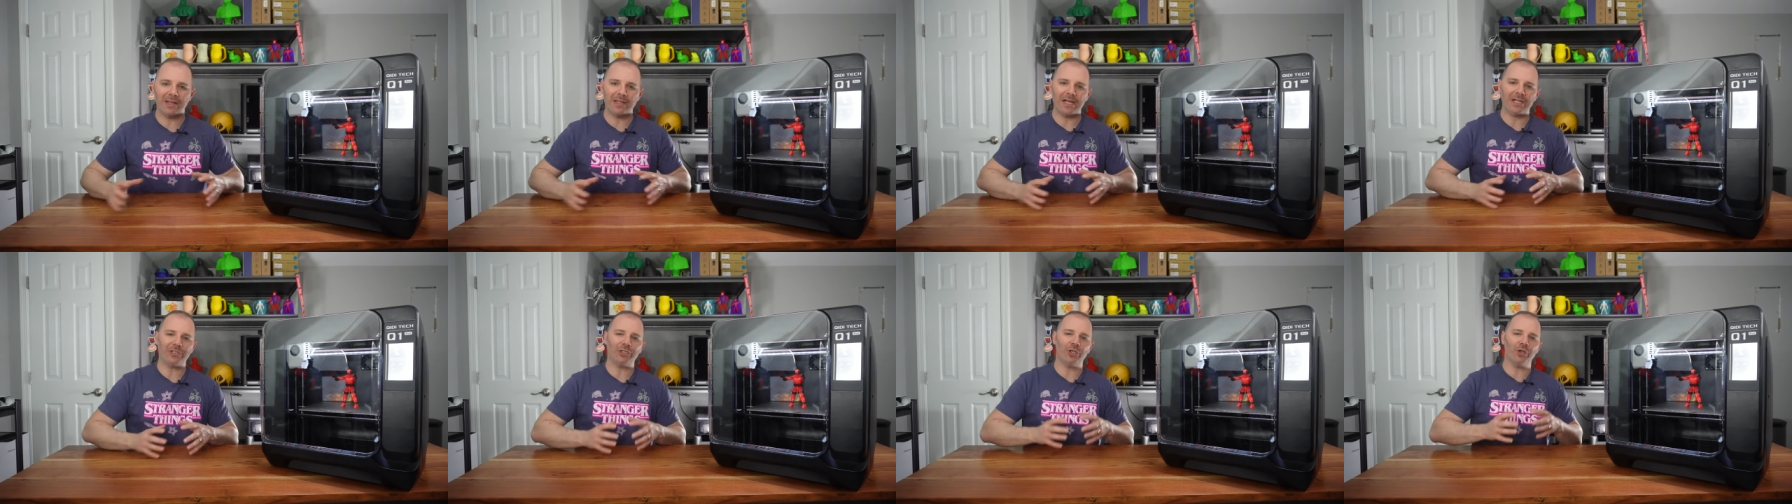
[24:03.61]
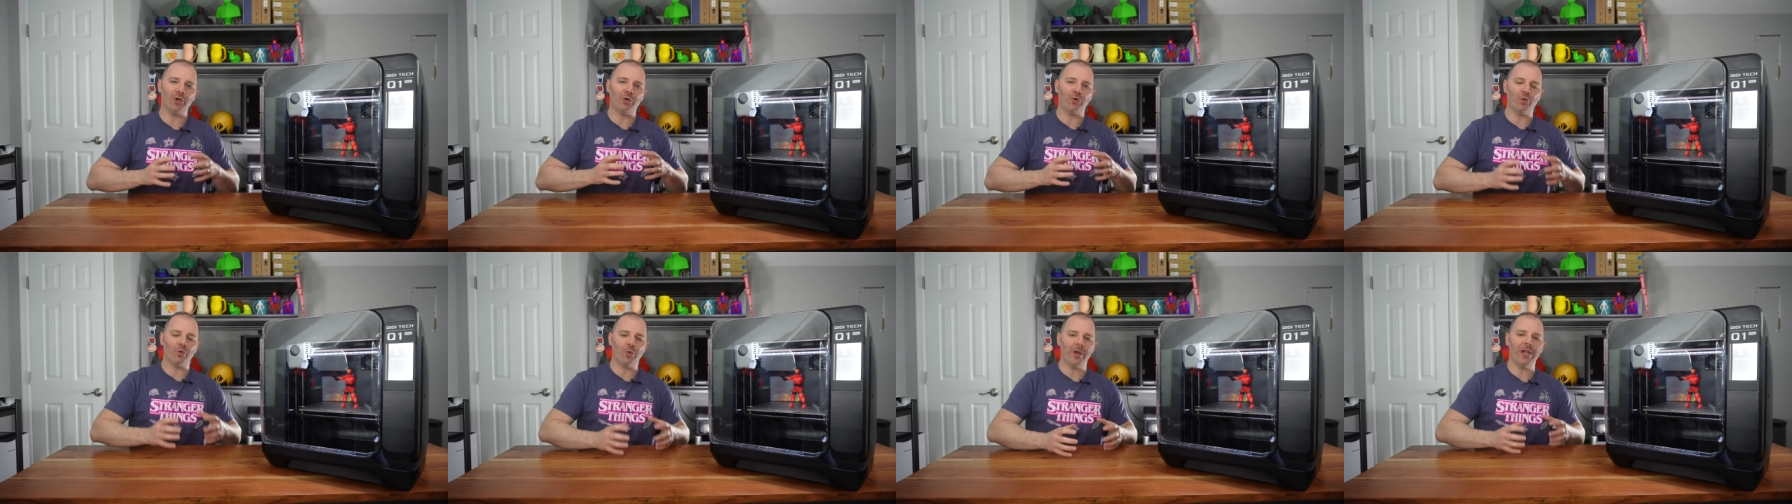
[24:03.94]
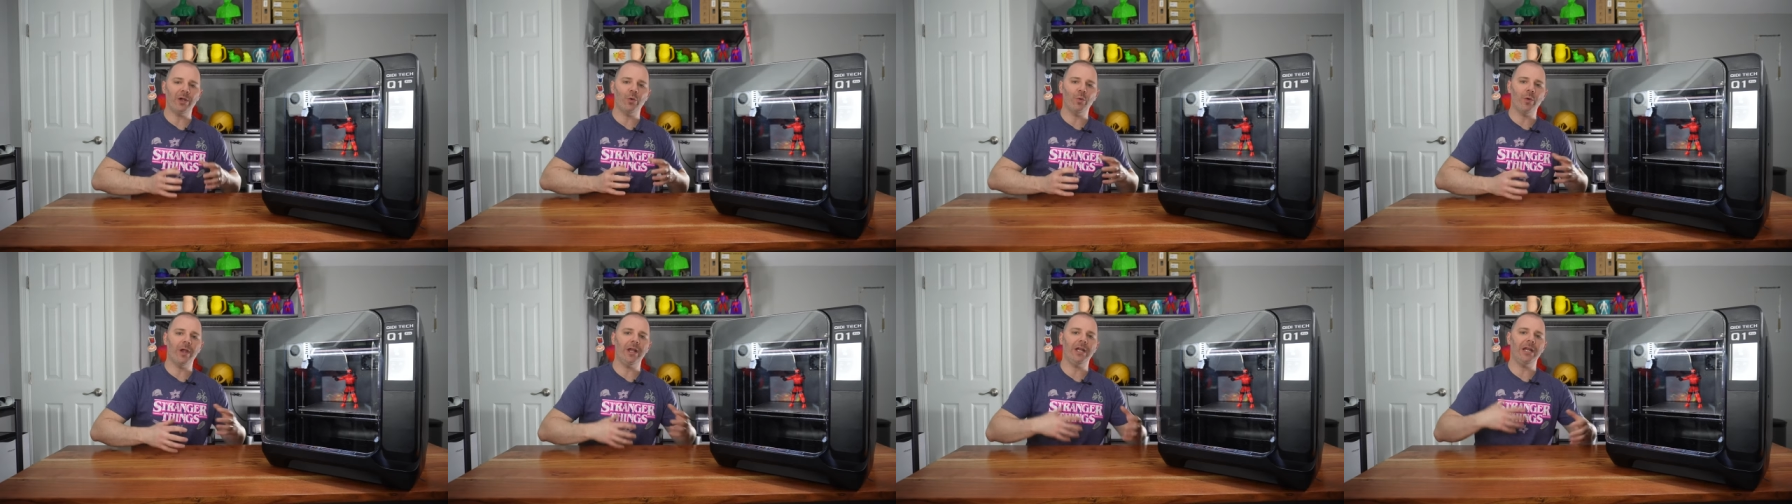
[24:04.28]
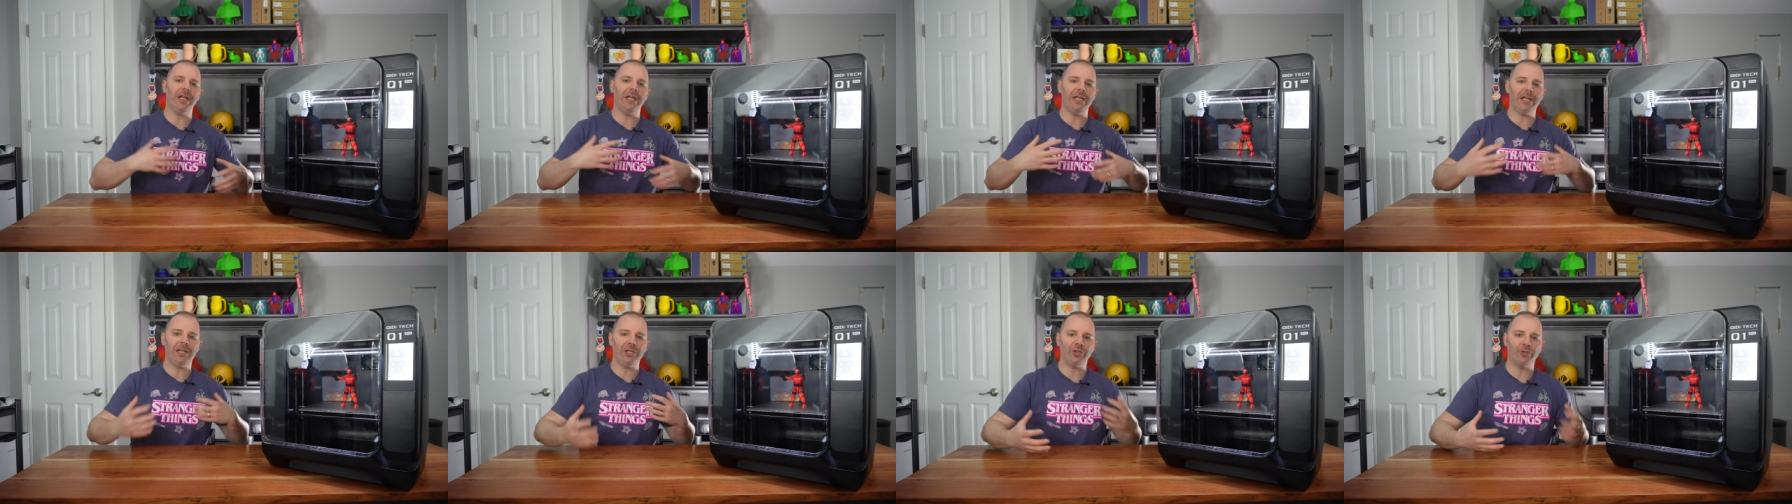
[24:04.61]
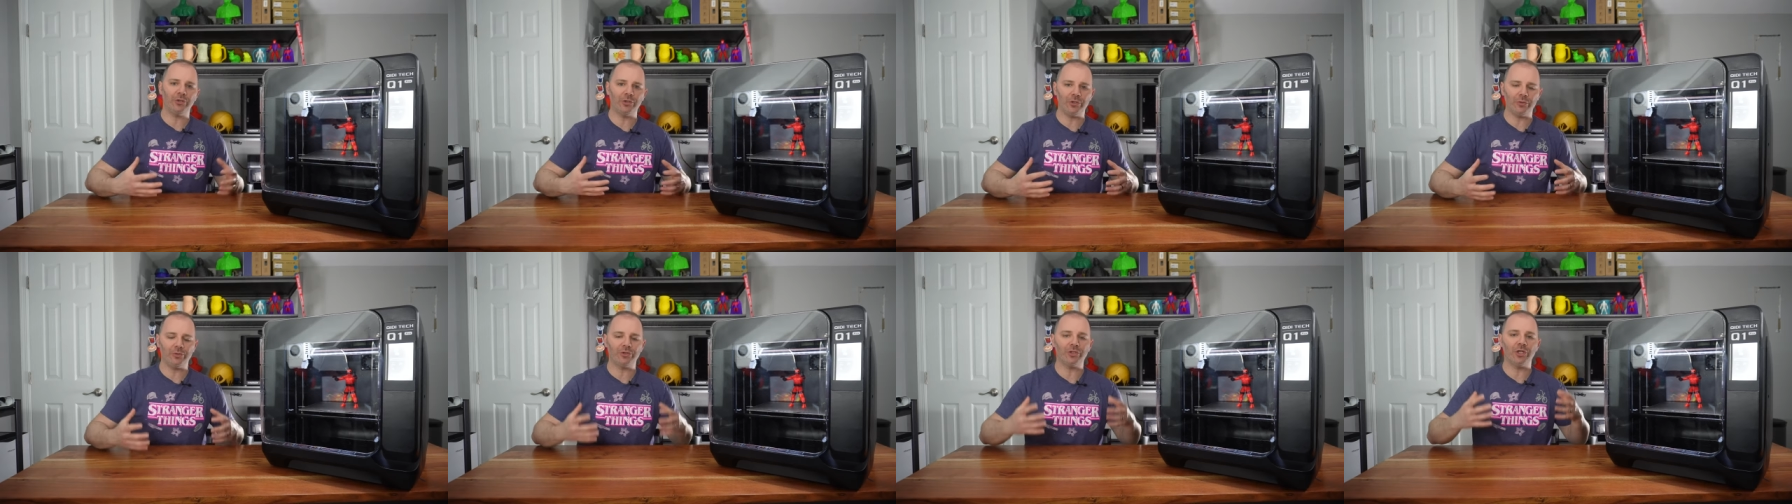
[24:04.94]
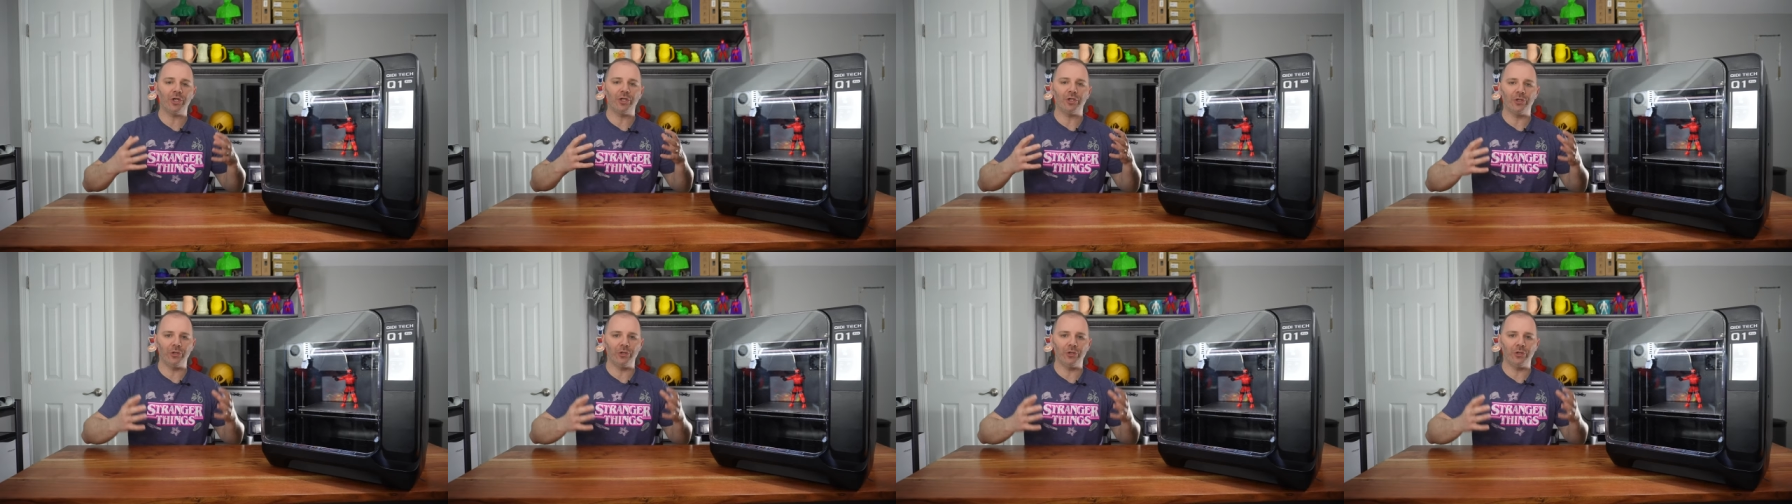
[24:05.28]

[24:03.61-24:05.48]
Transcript: That's a great way to introduce